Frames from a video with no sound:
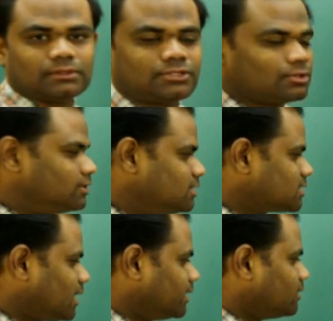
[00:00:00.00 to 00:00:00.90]
So this
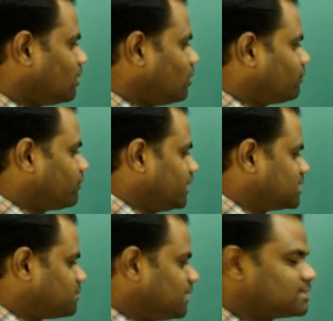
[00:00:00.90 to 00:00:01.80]
kind of
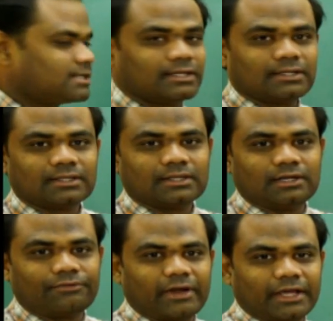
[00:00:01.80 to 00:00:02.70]
expressing
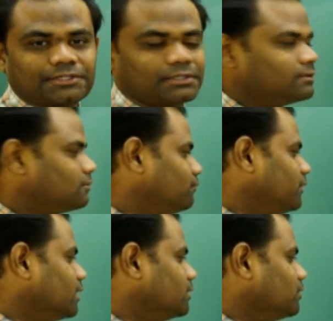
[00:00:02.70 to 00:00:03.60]
a fraction
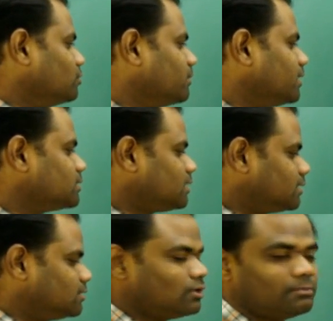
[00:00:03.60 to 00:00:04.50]
where the numerator
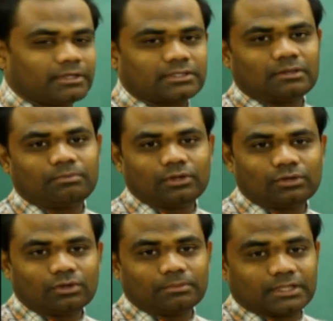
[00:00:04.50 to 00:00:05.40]
and denominator are
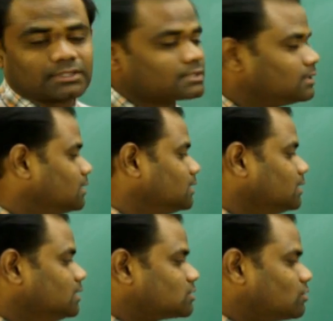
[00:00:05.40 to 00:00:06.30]
polynomials
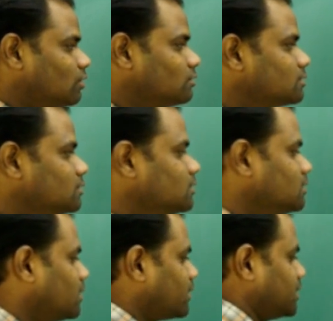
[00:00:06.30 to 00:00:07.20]
is called
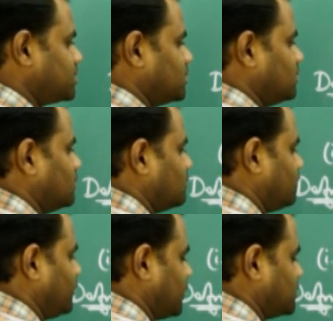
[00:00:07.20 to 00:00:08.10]
a rational
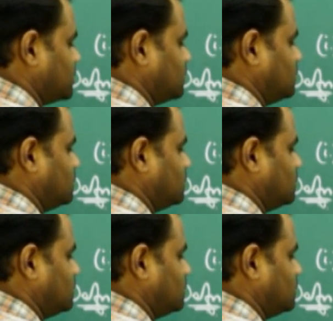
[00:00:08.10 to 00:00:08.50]
fraction.